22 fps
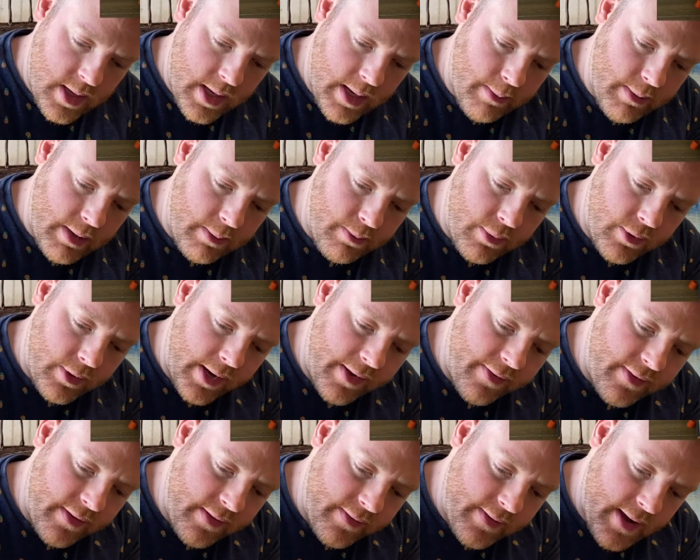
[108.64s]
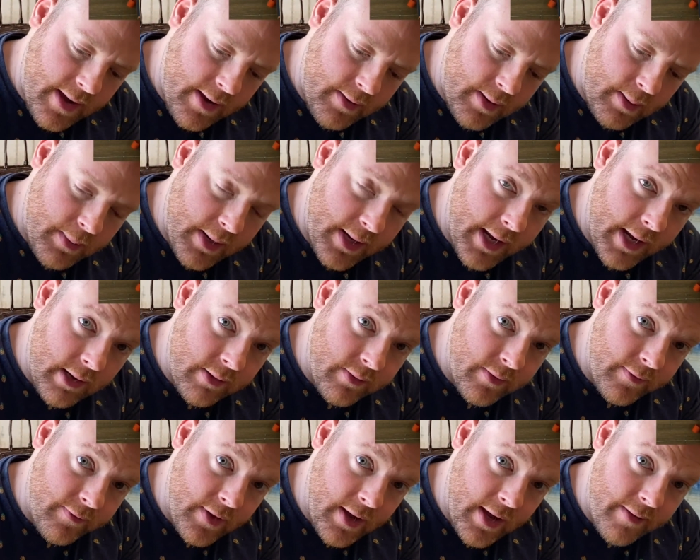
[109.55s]
I'm gonna press it down. I'm gonna count
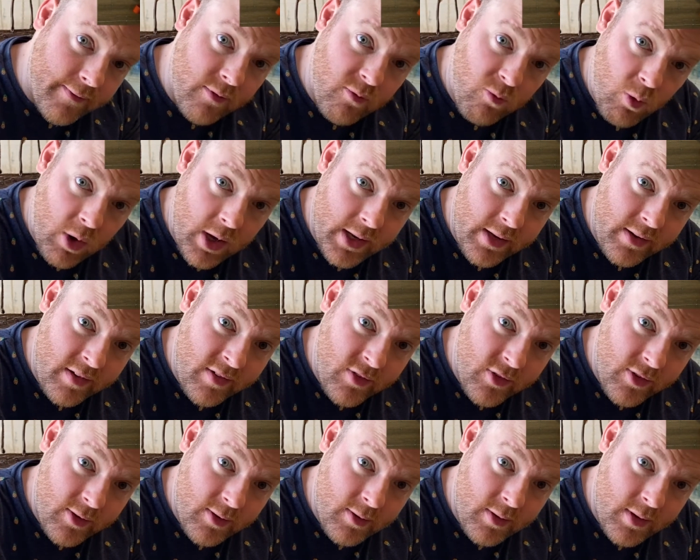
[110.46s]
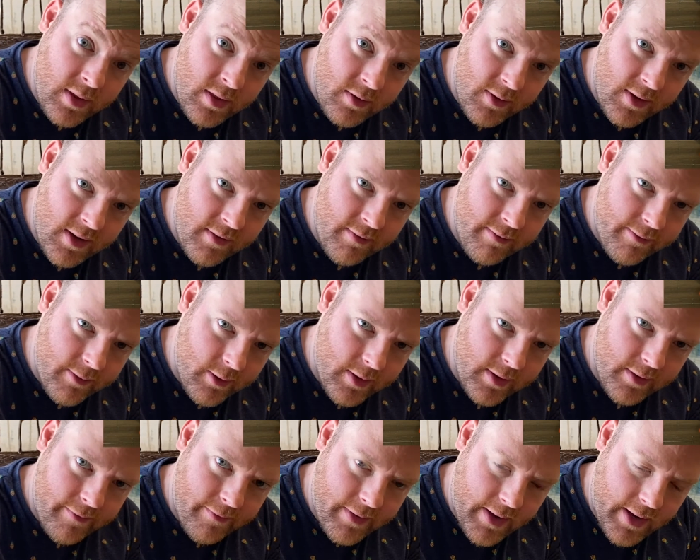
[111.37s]
to 5. 1, 2, 3,
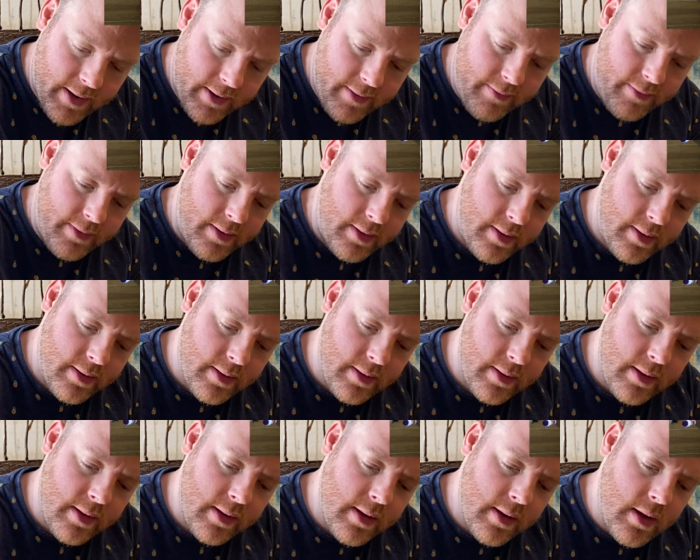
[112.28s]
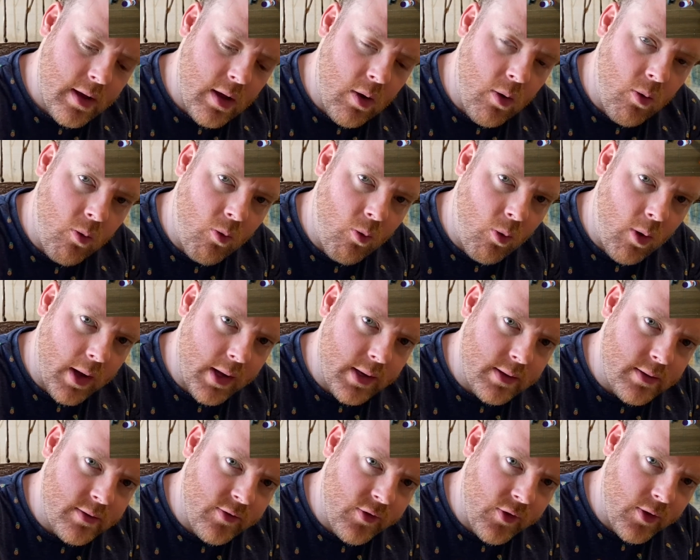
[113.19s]
4, 5.
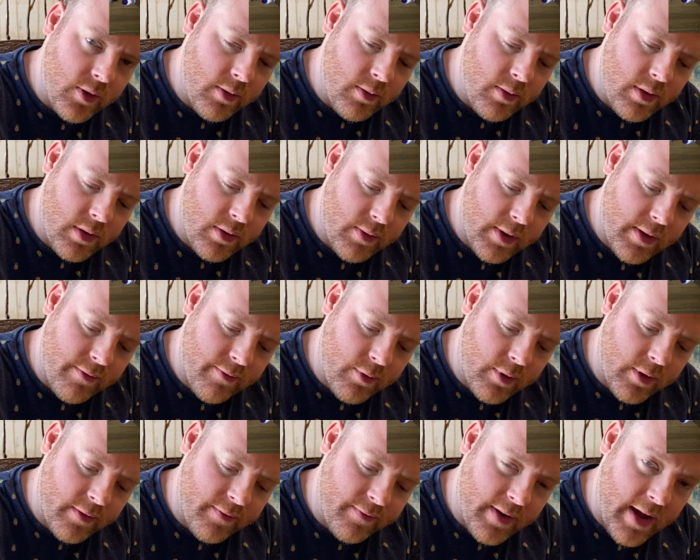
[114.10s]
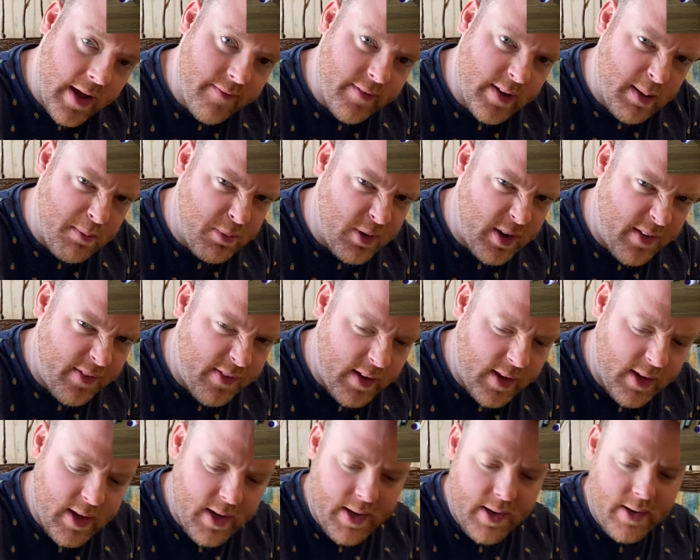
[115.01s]
1, 2, 3, 4, 5. And I'm
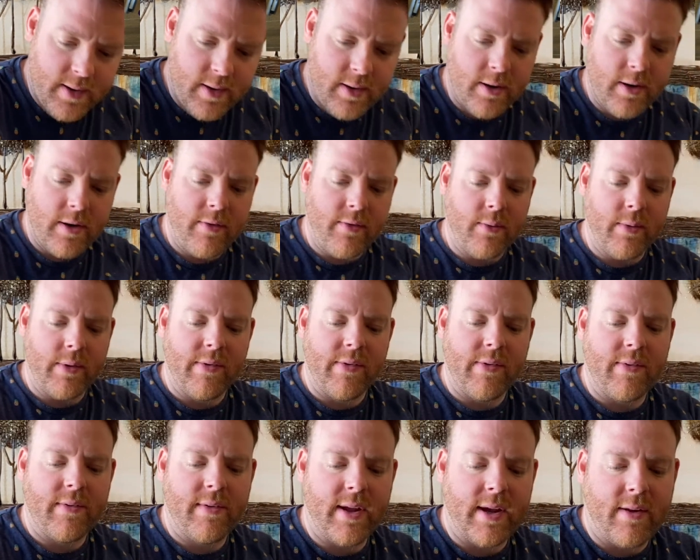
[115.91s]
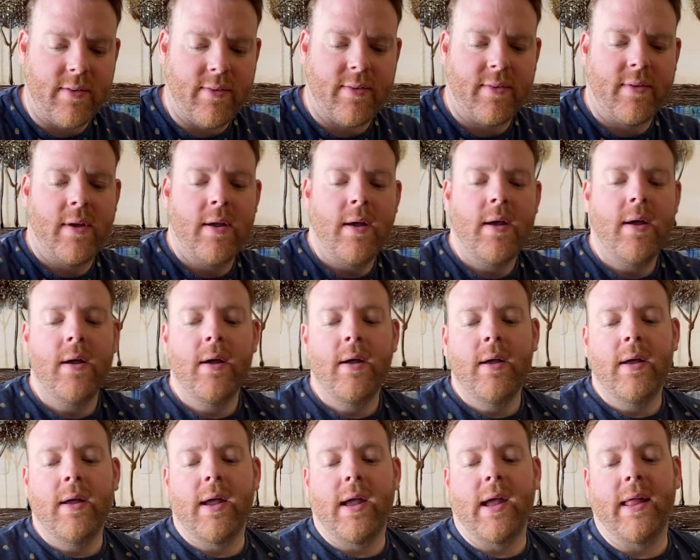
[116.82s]
pressing kind of hard so it sticks.
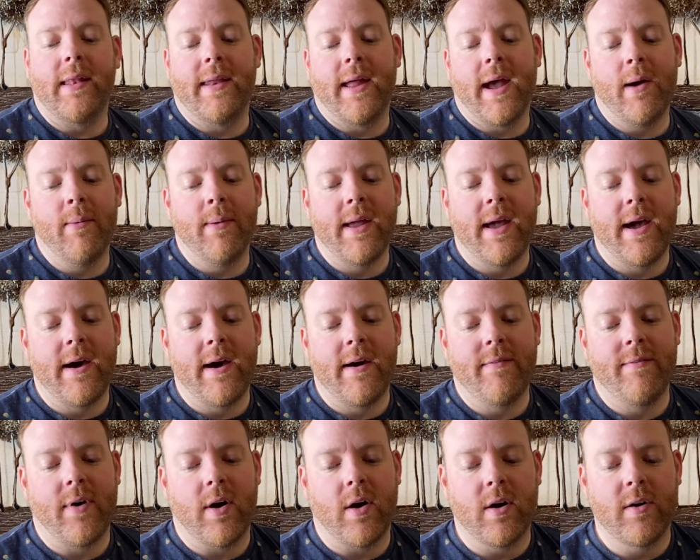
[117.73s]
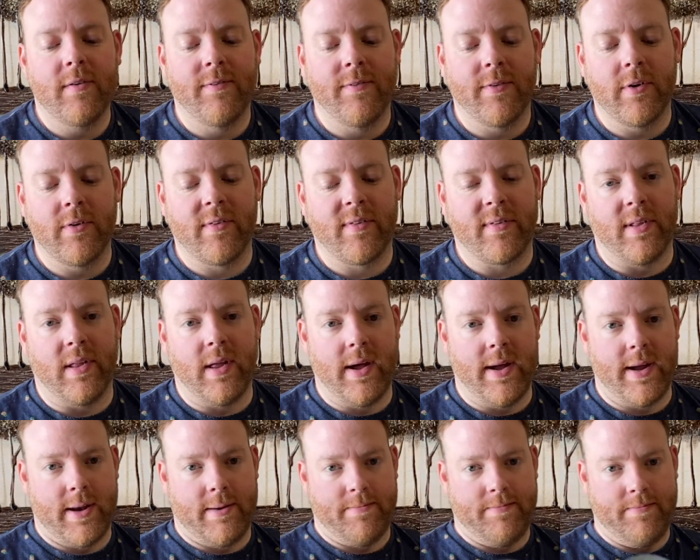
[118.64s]
And now we have our first
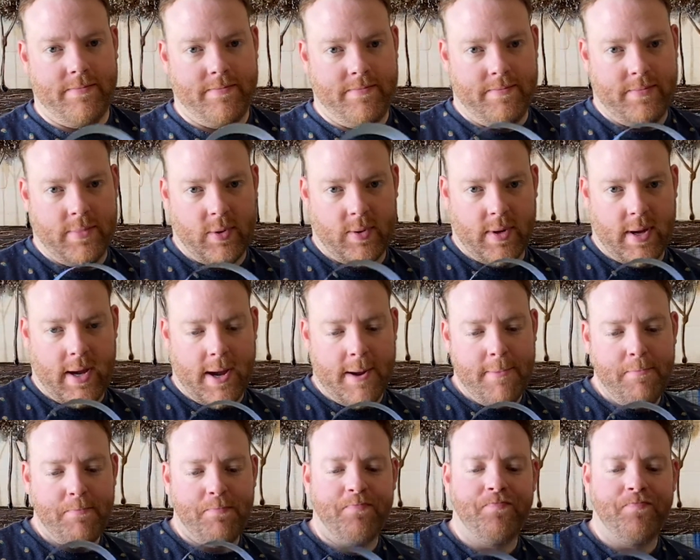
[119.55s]
line, okay?